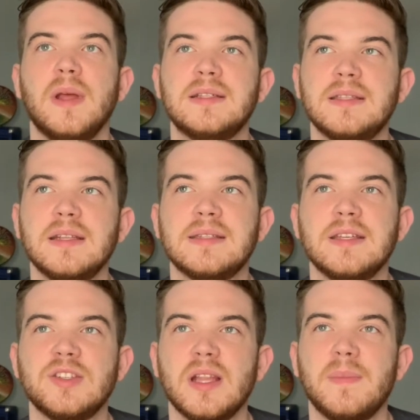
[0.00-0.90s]
the
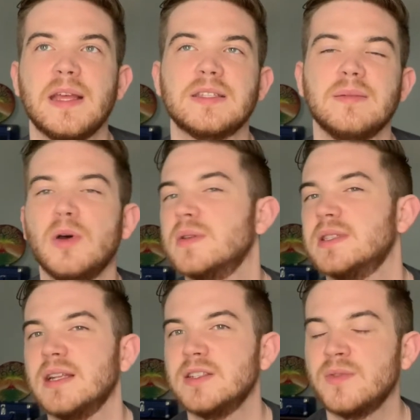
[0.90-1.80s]
decision that makes the most
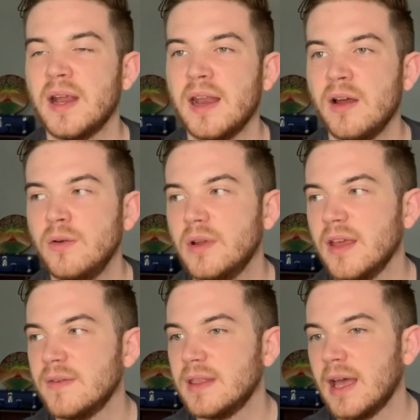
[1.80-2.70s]
sense right now,
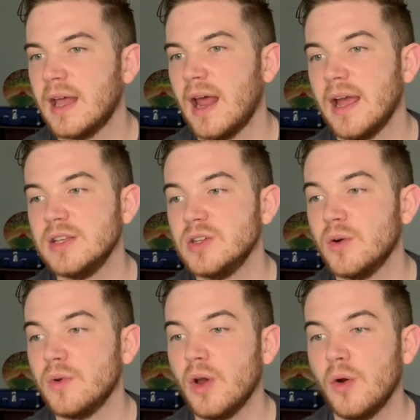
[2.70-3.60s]
given that I
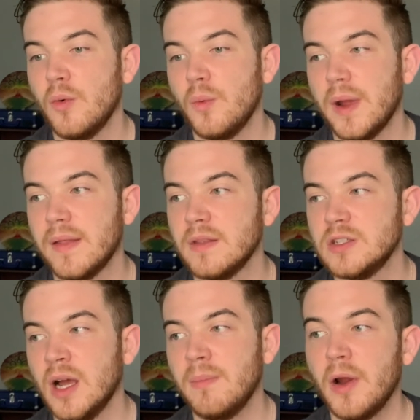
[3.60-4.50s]
don't know when the
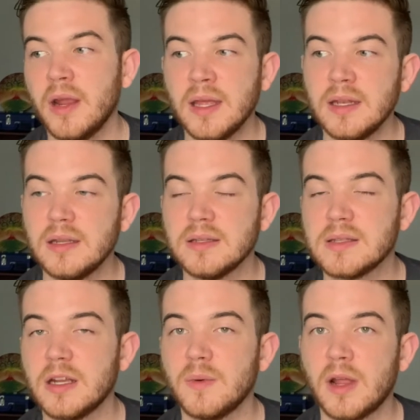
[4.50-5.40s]
job market is
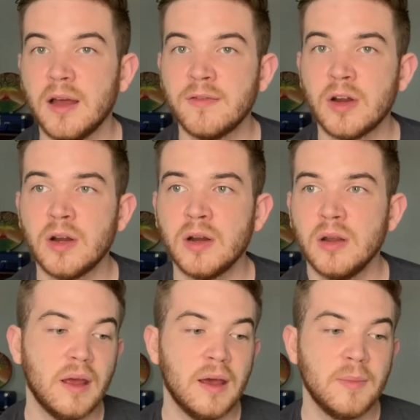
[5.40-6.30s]
going to recover.
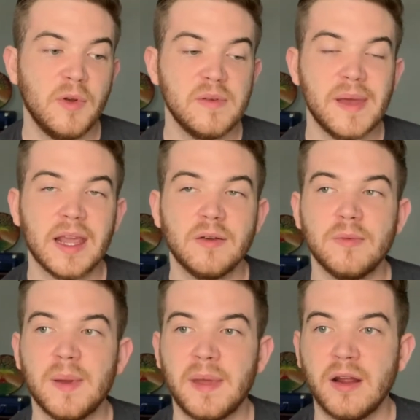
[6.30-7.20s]
Moving back in with
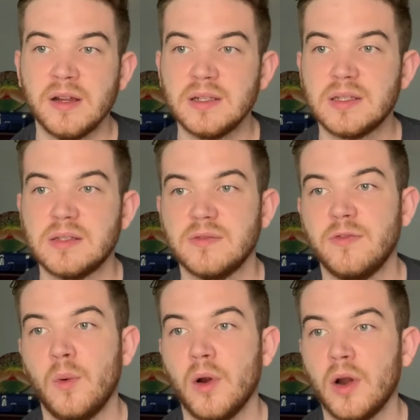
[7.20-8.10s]
my parents
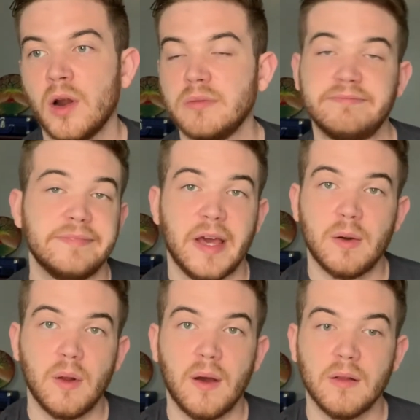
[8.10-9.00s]
for I don't
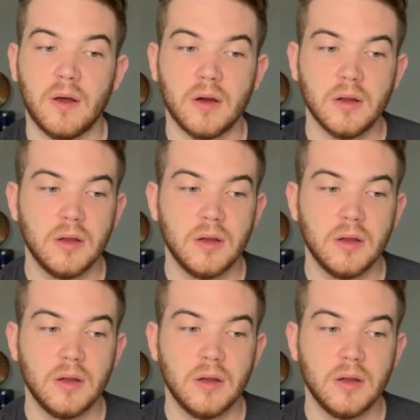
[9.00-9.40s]
know how long,